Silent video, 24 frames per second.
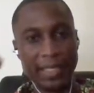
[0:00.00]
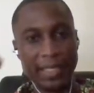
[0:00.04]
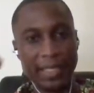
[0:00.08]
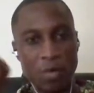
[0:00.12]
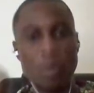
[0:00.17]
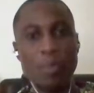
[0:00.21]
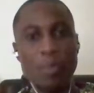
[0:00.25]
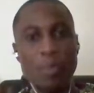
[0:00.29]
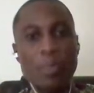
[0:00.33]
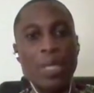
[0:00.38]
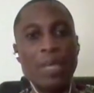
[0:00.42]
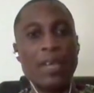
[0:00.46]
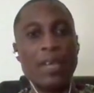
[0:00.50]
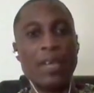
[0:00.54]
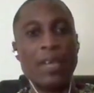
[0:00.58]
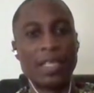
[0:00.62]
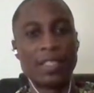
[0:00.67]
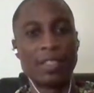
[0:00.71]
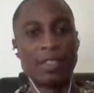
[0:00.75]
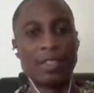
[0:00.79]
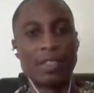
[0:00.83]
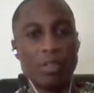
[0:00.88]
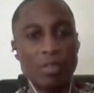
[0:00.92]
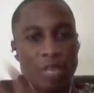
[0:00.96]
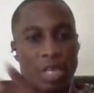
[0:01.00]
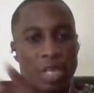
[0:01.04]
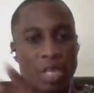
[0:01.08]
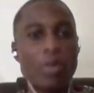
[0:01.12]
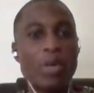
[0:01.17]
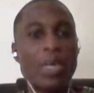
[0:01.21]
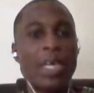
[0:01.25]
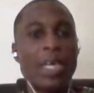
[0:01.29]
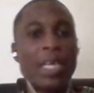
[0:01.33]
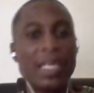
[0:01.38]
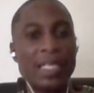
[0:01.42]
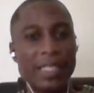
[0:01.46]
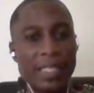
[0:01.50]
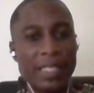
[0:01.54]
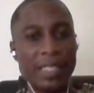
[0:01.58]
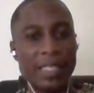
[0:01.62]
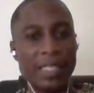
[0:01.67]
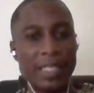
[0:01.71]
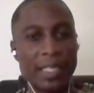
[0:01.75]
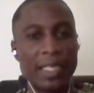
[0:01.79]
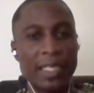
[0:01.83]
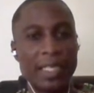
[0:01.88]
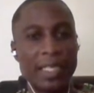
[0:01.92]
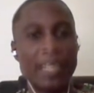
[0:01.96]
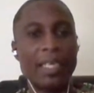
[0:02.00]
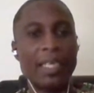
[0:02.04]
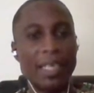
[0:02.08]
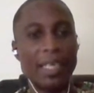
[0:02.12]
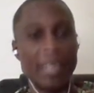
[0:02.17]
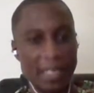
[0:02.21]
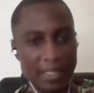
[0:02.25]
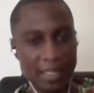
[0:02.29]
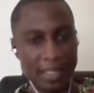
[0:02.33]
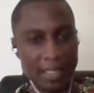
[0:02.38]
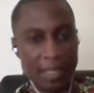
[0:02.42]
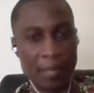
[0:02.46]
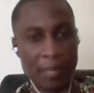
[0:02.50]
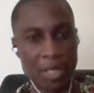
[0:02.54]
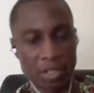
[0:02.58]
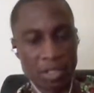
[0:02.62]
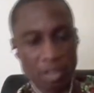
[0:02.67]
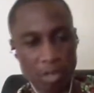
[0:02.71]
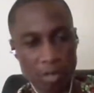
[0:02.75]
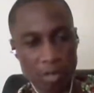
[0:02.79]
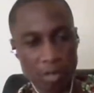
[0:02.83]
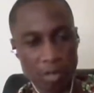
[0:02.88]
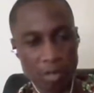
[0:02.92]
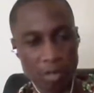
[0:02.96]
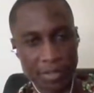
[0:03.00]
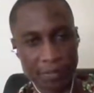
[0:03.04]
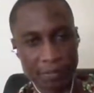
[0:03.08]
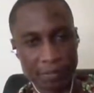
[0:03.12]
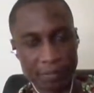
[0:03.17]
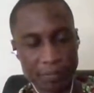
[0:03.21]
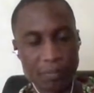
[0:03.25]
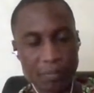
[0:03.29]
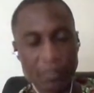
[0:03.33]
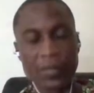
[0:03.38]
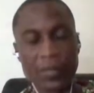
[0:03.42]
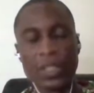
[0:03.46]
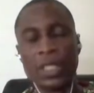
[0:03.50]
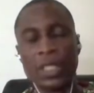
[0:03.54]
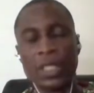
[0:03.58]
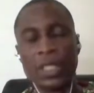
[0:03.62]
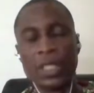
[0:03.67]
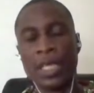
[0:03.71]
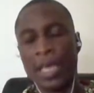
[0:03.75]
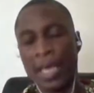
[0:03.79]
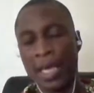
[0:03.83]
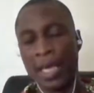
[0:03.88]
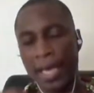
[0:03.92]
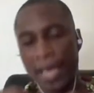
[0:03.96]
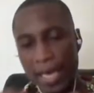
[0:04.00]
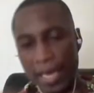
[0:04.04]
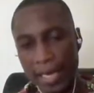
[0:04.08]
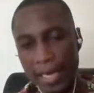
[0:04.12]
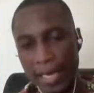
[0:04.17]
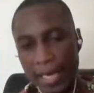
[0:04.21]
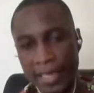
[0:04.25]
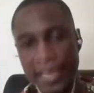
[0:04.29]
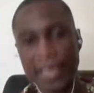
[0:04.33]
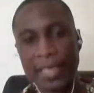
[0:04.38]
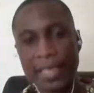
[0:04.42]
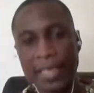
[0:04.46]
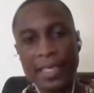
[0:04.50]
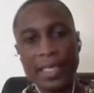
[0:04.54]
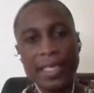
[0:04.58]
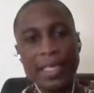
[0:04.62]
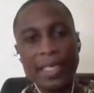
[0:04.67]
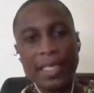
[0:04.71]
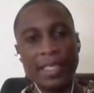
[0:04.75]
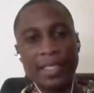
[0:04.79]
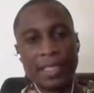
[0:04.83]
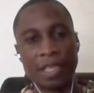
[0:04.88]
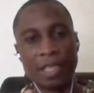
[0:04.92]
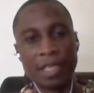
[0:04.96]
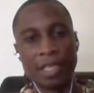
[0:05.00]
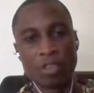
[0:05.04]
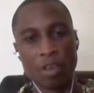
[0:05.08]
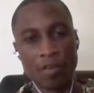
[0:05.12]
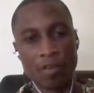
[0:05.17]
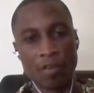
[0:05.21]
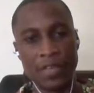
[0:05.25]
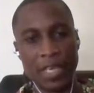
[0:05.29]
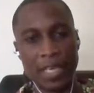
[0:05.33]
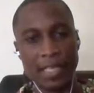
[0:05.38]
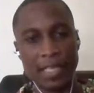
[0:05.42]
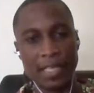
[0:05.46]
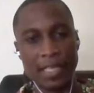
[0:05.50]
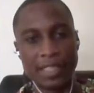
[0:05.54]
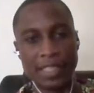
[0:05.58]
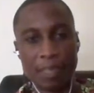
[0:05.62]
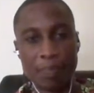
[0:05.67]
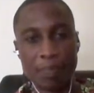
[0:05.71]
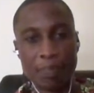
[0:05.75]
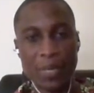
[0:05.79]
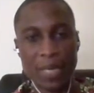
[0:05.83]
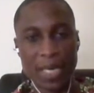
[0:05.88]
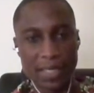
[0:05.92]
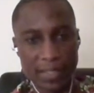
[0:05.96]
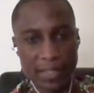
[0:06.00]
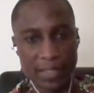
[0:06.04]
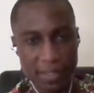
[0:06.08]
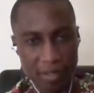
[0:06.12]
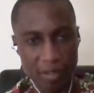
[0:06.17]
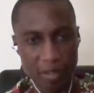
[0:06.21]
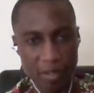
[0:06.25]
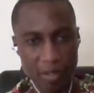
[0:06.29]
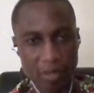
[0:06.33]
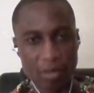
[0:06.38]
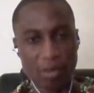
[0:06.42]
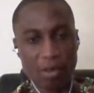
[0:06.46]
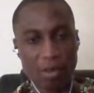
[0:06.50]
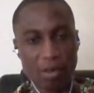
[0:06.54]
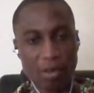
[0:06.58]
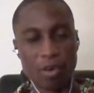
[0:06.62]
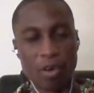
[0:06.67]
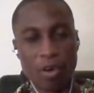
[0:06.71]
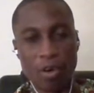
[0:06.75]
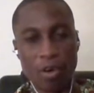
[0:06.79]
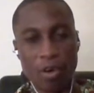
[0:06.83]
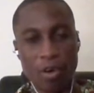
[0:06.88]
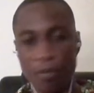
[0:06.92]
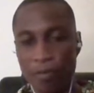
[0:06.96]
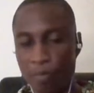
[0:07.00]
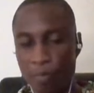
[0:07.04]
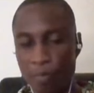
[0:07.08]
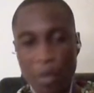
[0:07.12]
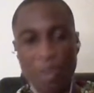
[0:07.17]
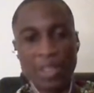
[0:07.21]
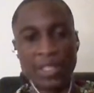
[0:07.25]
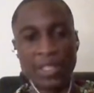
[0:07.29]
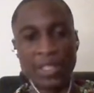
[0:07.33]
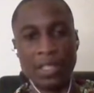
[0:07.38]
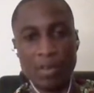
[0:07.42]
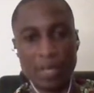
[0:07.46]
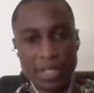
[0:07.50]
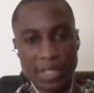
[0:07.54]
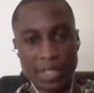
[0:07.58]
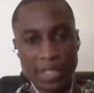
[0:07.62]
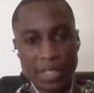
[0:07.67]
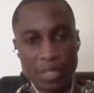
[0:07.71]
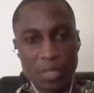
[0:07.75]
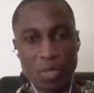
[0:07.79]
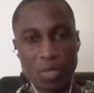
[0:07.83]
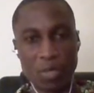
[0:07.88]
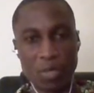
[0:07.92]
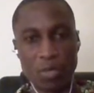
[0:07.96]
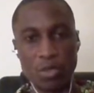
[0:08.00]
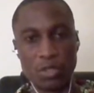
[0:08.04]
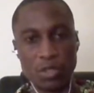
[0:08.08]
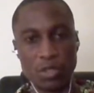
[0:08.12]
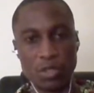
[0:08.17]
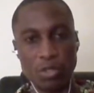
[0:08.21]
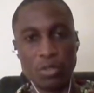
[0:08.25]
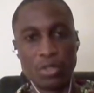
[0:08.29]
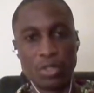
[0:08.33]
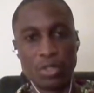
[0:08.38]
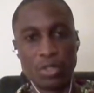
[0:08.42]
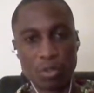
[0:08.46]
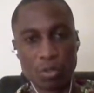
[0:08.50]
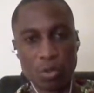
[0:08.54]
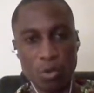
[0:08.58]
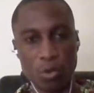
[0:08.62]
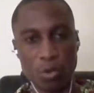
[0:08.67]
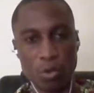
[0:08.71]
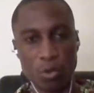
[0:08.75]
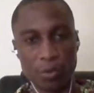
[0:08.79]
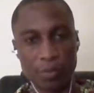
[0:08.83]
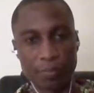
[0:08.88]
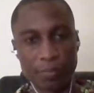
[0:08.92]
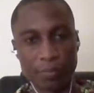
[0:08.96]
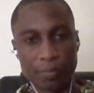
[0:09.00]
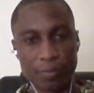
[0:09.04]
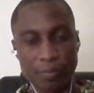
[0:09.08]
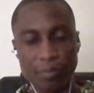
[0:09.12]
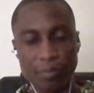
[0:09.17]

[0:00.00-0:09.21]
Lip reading: then we believe that renewable energy is the best option. Again, in terms of the cheapness of power generation when we want to use coal?